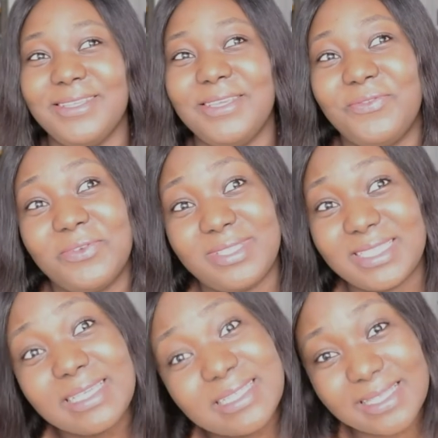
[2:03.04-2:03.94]
if you
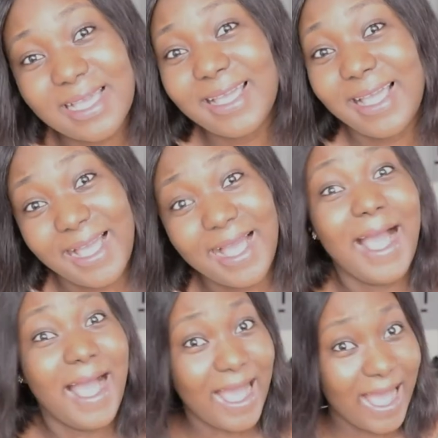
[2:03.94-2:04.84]
think, say,
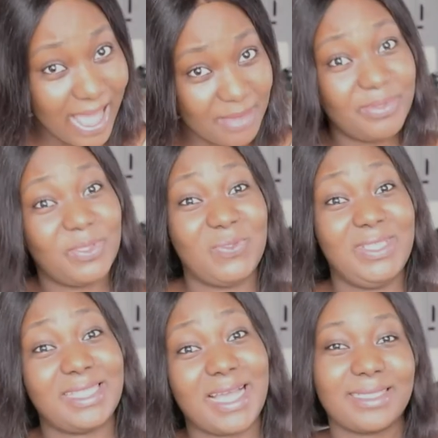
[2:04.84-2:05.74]
I be
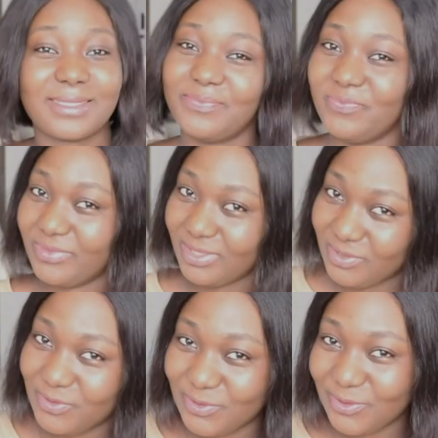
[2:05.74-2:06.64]
sweet at,
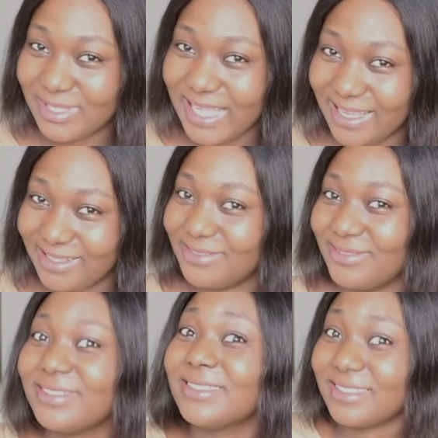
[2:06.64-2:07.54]
you know, lie.
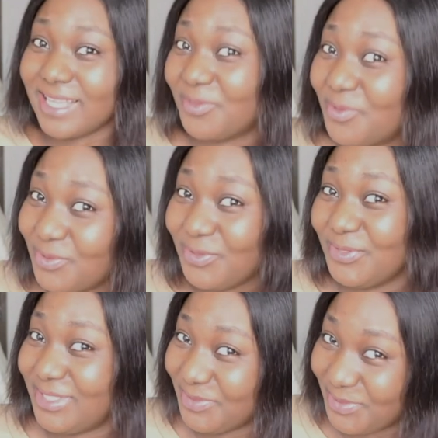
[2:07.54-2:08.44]
Now, true, you
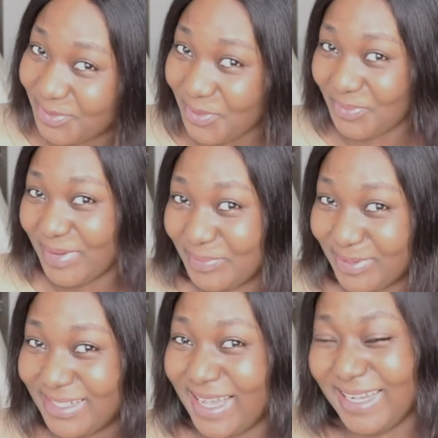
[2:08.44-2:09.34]
still talk, my
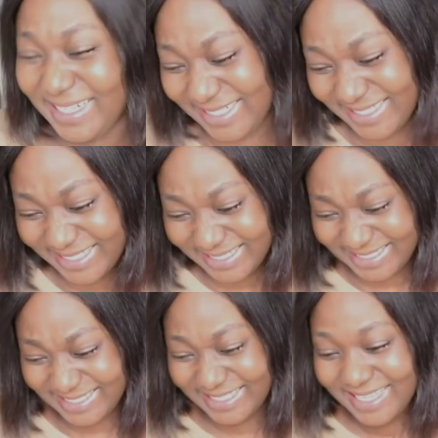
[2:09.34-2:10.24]
brother.
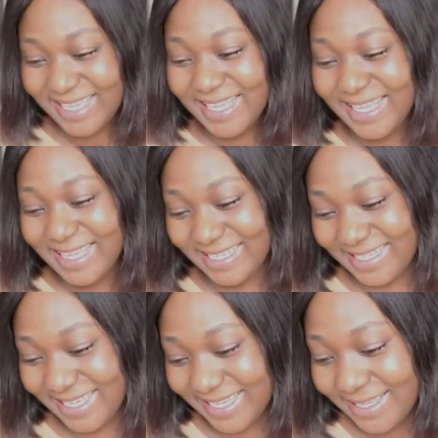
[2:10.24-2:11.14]

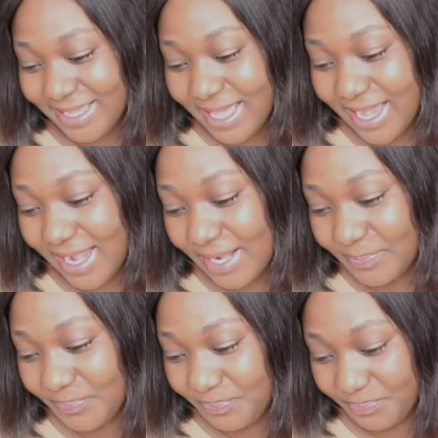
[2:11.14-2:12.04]
Okay,
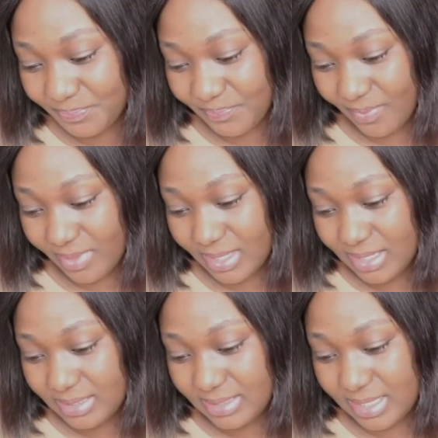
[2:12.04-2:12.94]

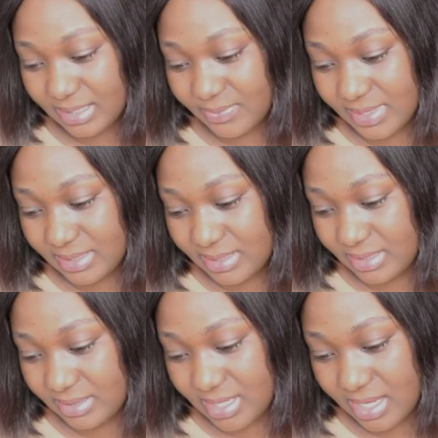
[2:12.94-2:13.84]
the next
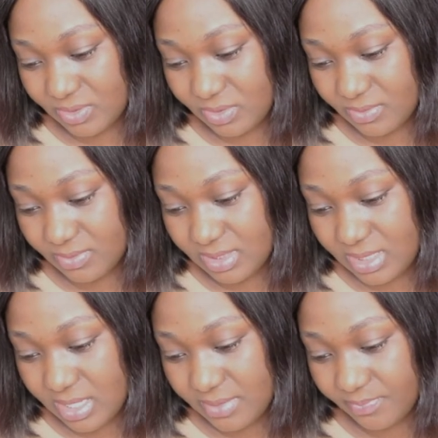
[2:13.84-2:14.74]
person assumes,
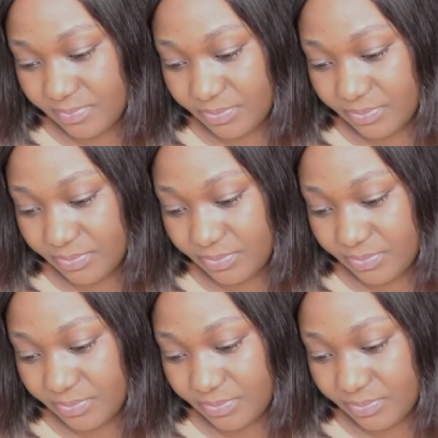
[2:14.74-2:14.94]
say,